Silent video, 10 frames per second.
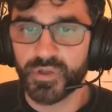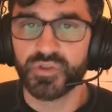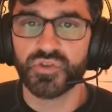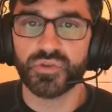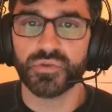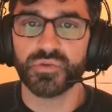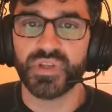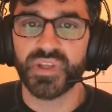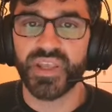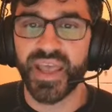to the
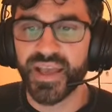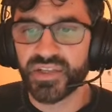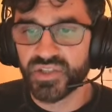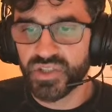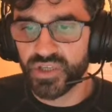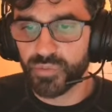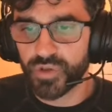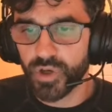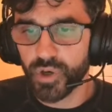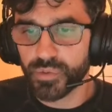cache. It will
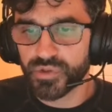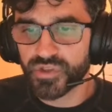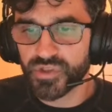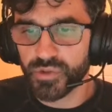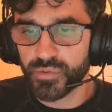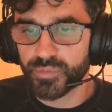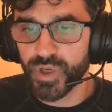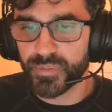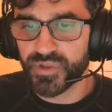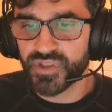also
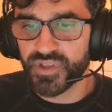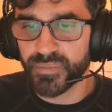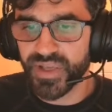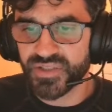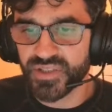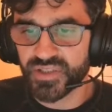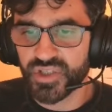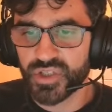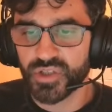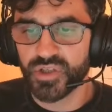publish a message
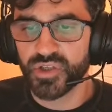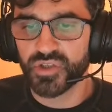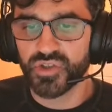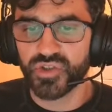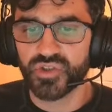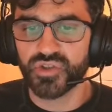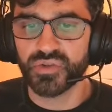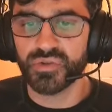to